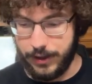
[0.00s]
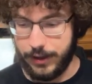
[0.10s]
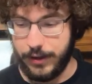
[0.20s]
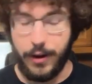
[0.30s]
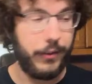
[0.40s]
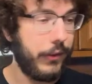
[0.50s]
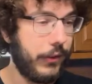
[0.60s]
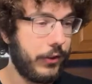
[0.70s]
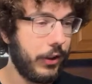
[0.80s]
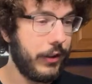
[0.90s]
an
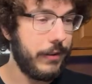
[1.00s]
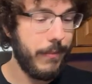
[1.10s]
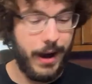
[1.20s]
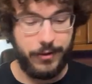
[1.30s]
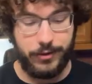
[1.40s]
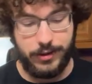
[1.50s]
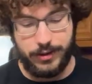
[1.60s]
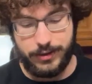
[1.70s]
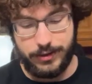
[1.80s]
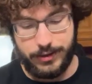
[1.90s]
unsturdy model,
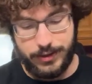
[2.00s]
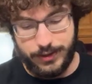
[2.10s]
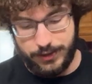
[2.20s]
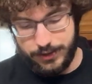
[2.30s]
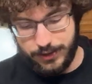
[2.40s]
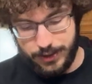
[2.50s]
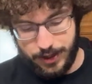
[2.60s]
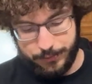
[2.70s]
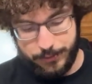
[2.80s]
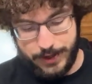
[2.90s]

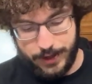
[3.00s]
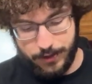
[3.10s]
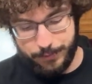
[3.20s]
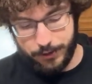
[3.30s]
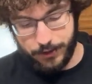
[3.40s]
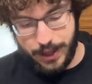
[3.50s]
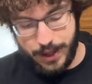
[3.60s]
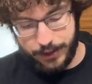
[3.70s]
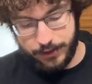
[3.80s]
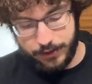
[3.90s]
I'm gonna be hitting up your
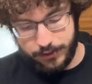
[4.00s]
line.